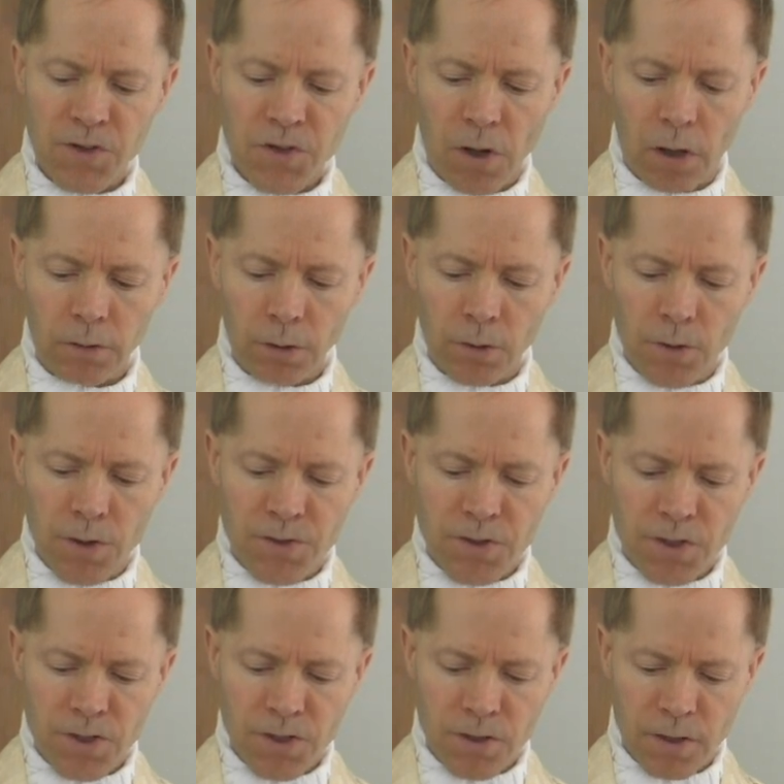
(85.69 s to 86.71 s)
salt loses
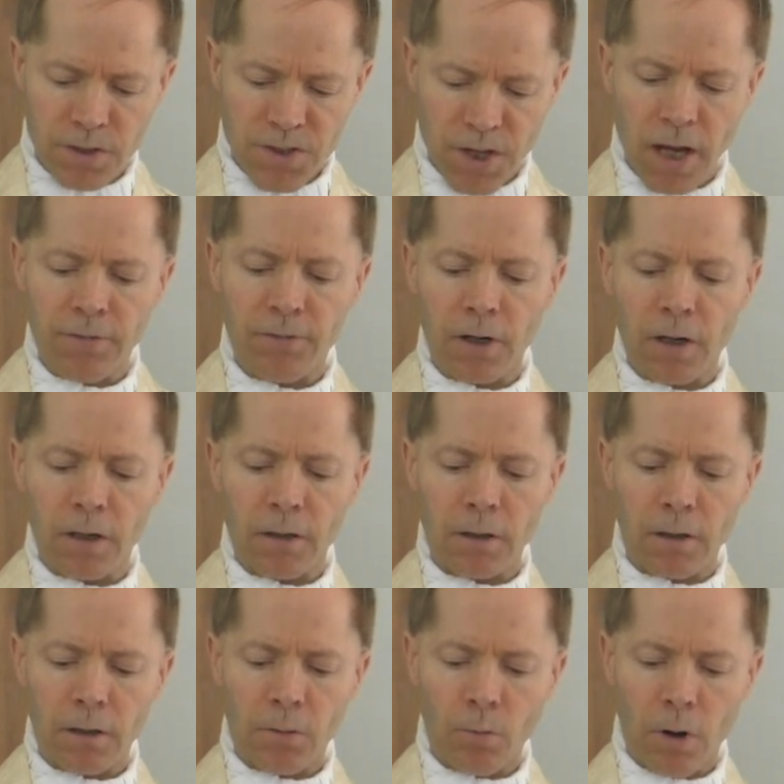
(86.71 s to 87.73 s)
its
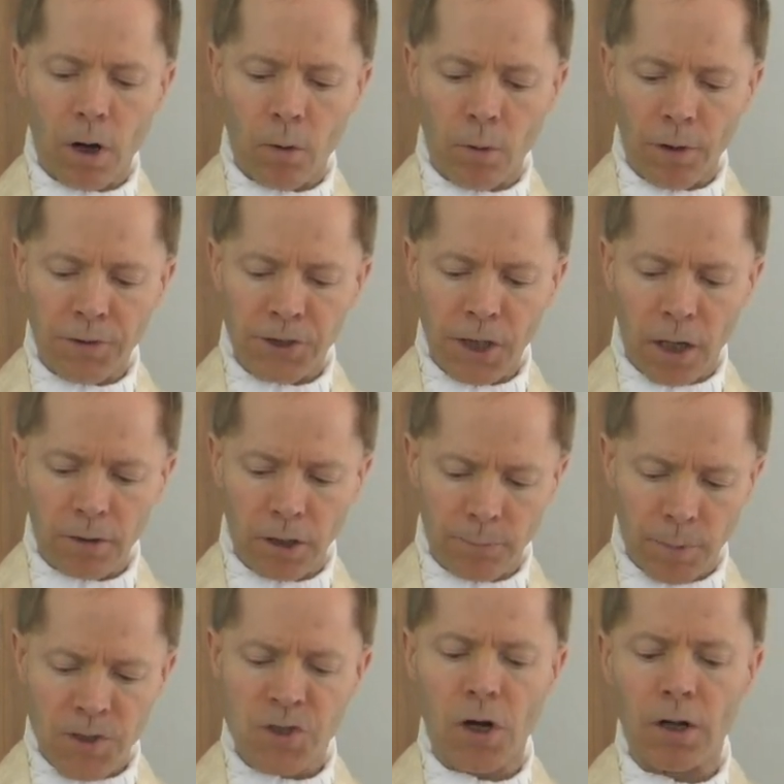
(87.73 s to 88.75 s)
savor, wherewith shall
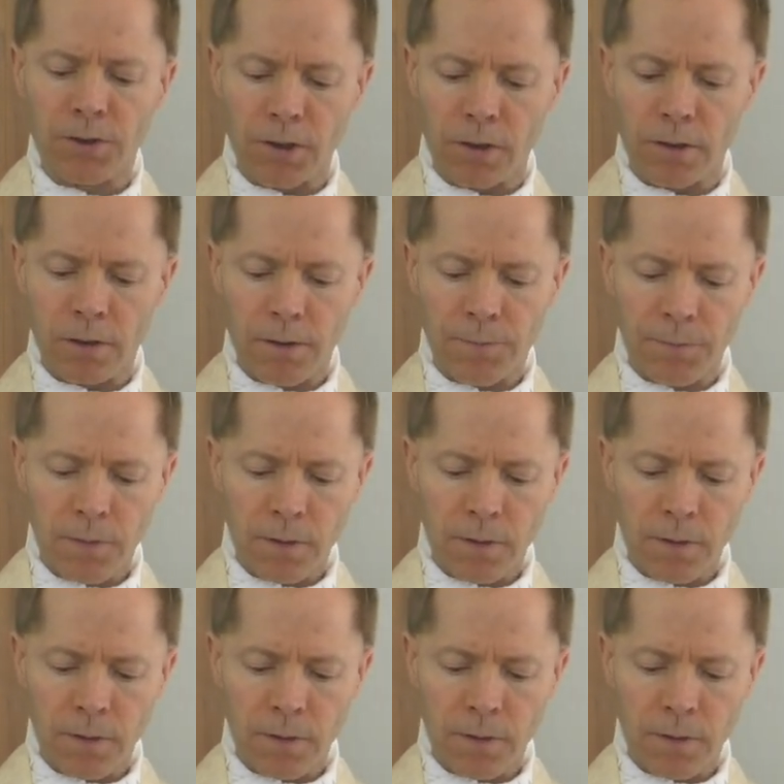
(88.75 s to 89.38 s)
it be salted?